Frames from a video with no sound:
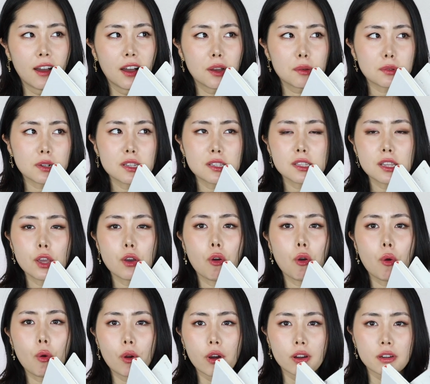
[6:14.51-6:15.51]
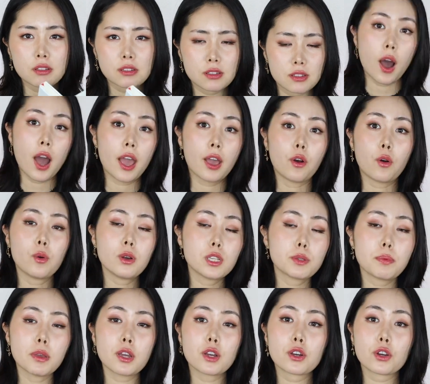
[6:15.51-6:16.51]
I'm gonna say a horse. I always
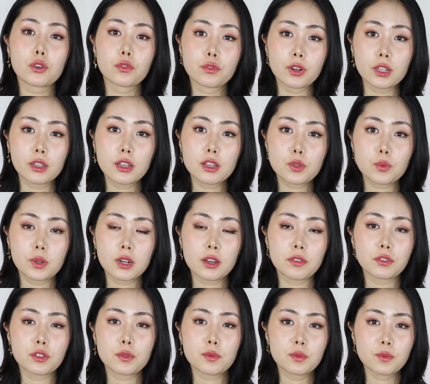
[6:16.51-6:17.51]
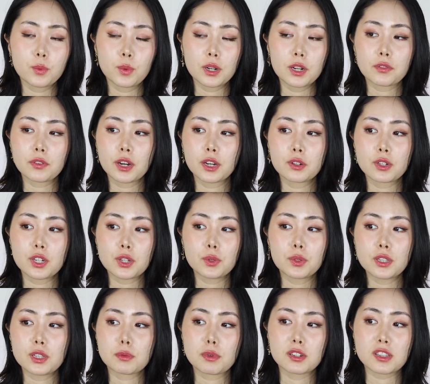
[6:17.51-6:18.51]
pick gorillas whenever I do
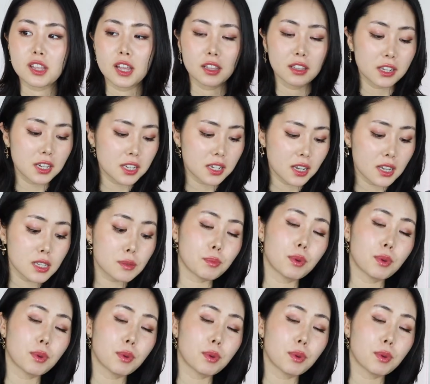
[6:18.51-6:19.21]
these personality tests,